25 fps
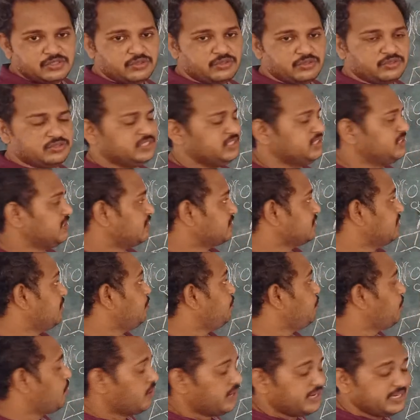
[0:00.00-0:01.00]
So these are
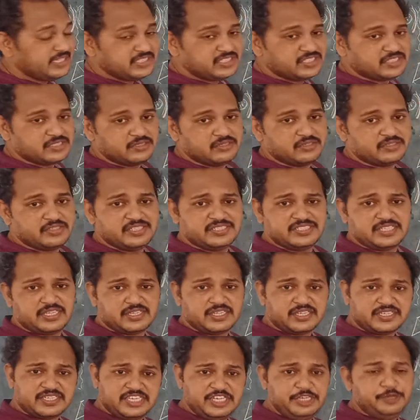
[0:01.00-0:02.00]
the points, these
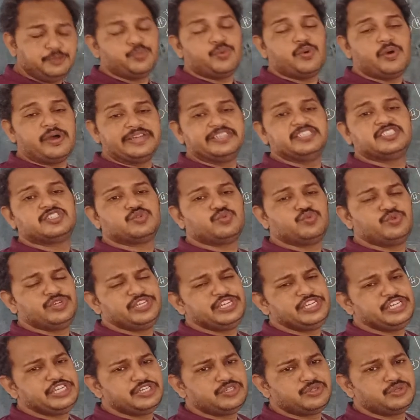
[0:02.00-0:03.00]
are the key points
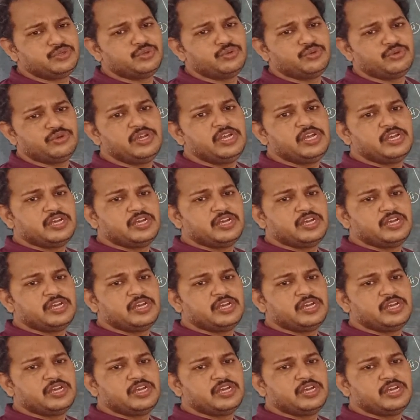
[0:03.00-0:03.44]
we need to